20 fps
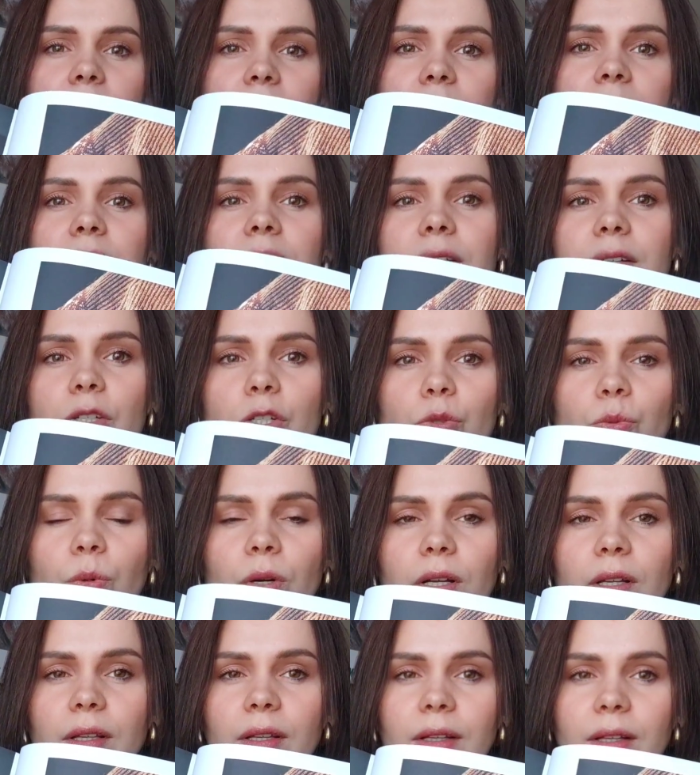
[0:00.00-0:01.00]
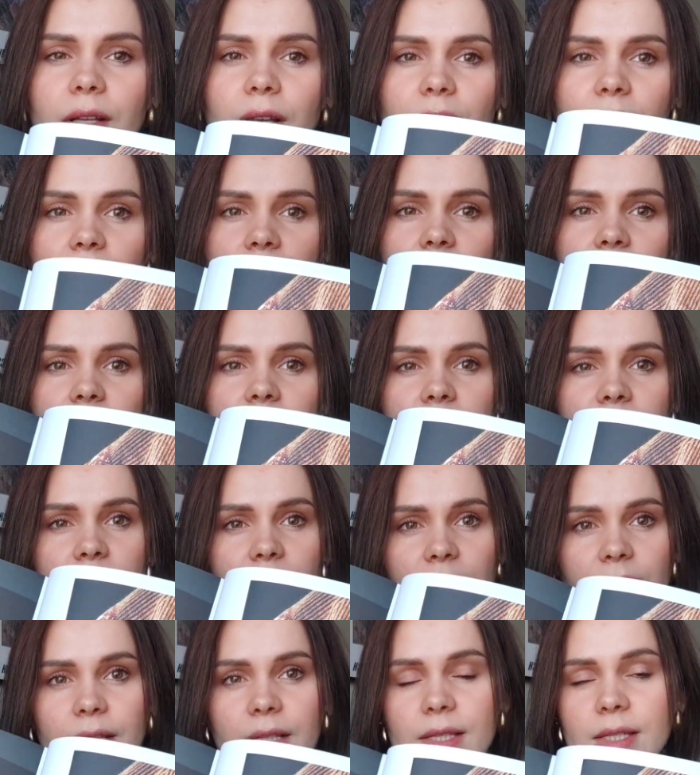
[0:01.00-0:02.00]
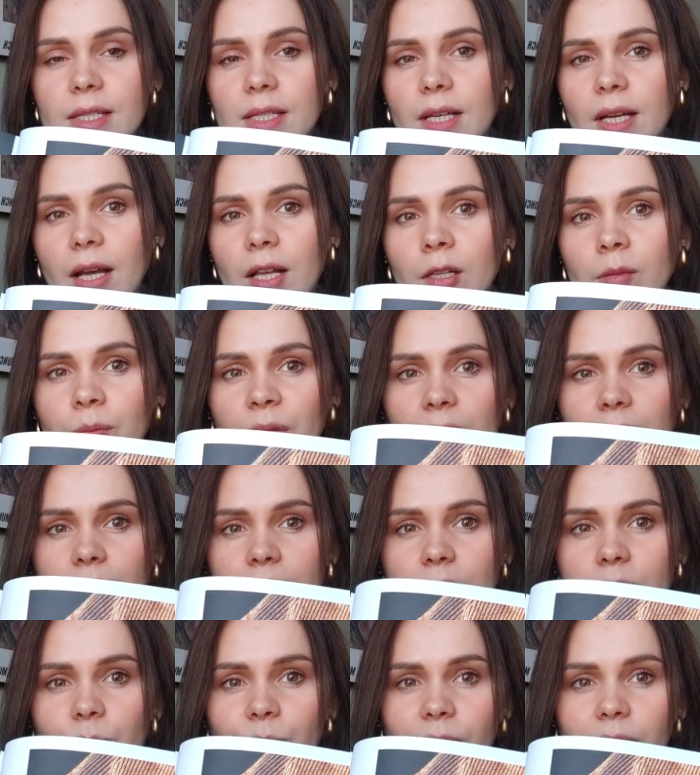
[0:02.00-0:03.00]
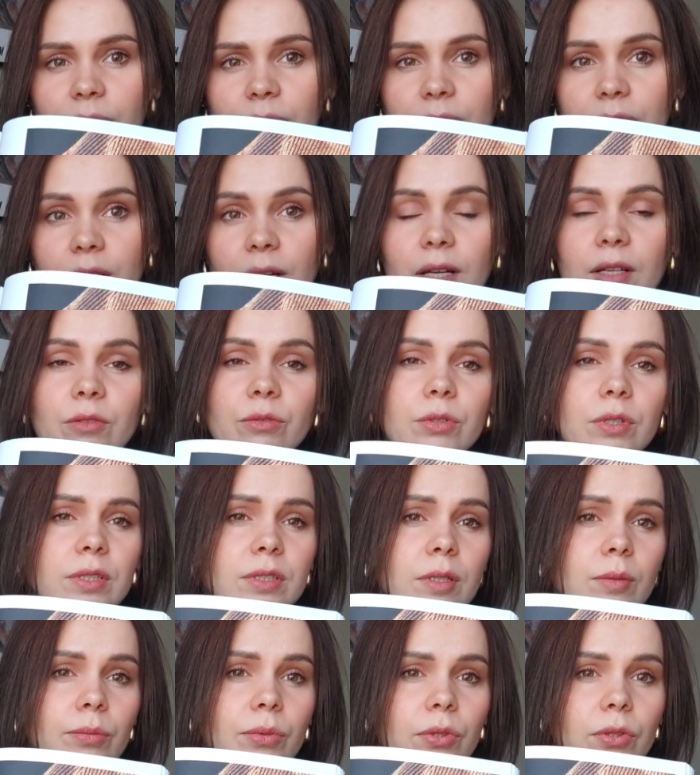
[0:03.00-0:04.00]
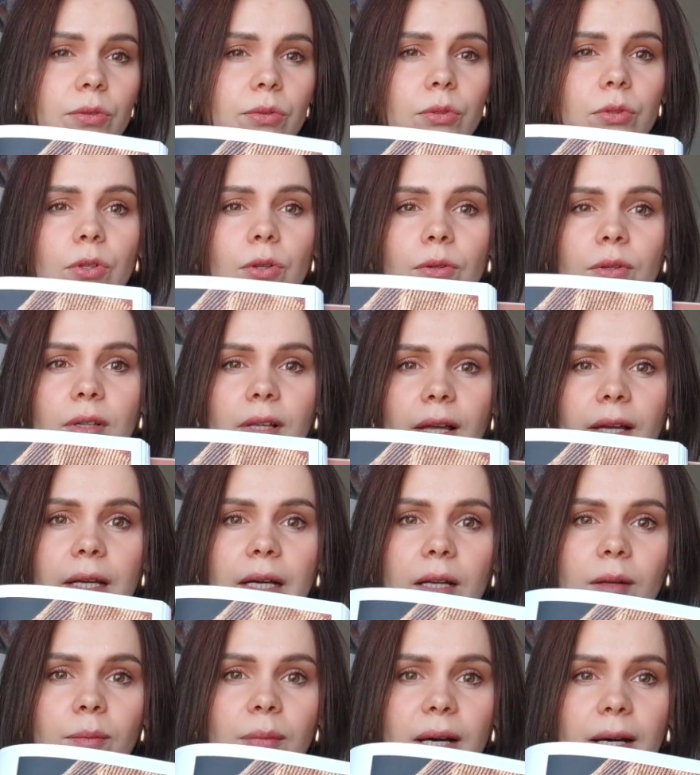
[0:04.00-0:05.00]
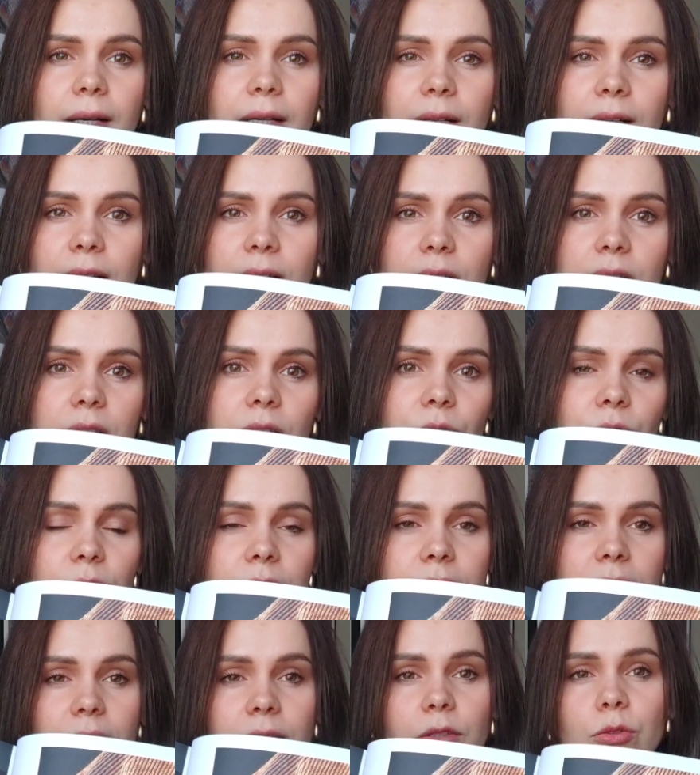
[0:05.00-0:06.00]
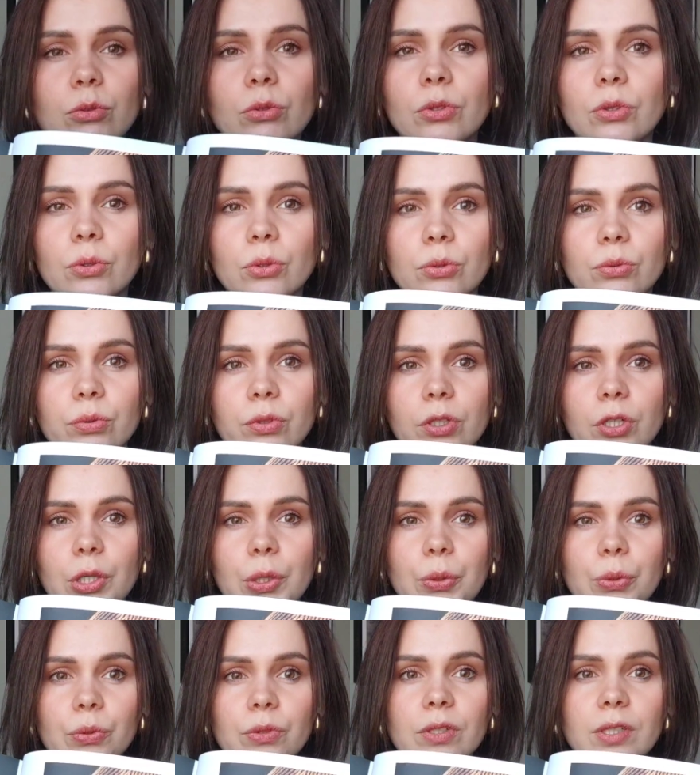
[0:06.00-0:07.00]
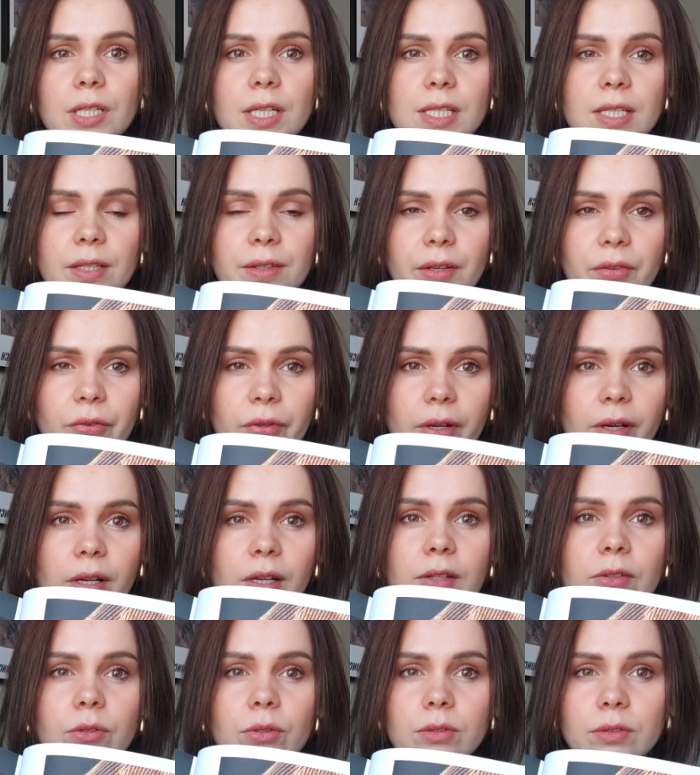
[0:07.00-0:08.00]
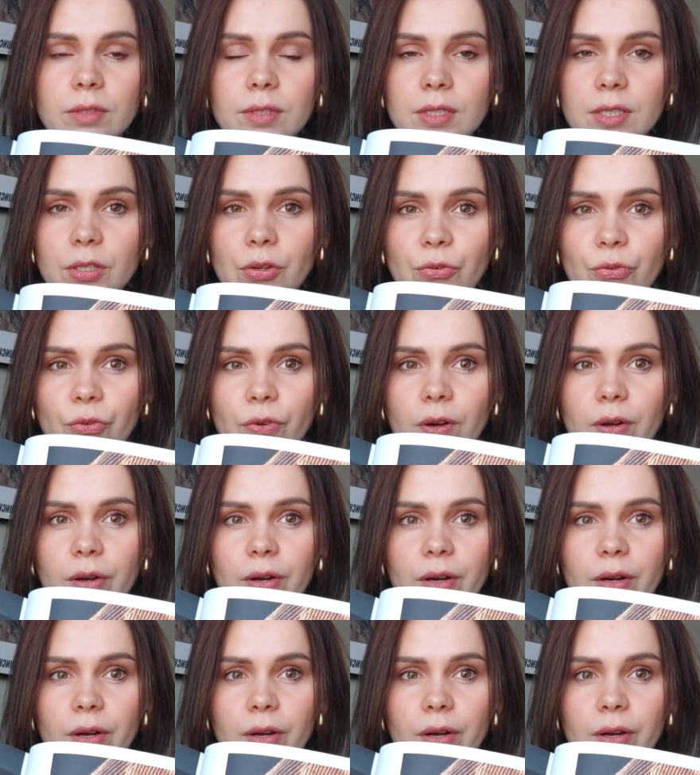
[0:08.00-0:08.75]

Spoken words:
in this one, it's an alpaca sweater, and for example, if you don't like alpacas, if it's like too cute for you, there is an alternative